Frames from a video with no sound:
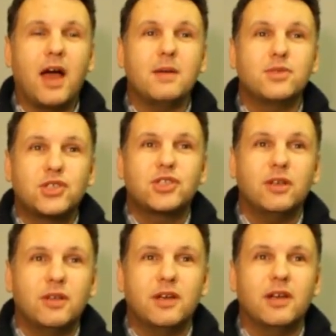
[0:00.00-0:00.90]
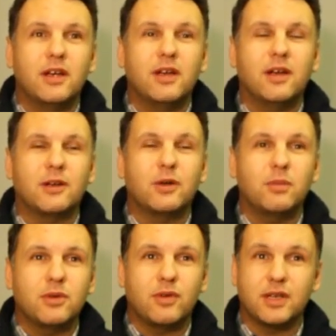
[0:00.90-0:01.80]
I am still a
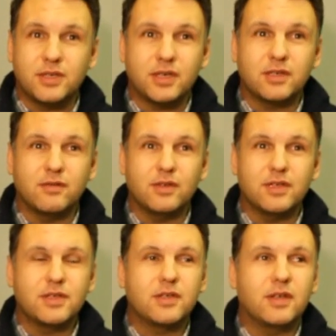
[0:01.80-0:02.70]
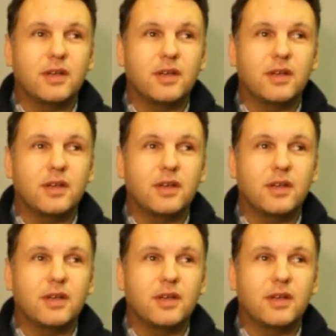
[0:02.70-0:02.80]
human rights activist,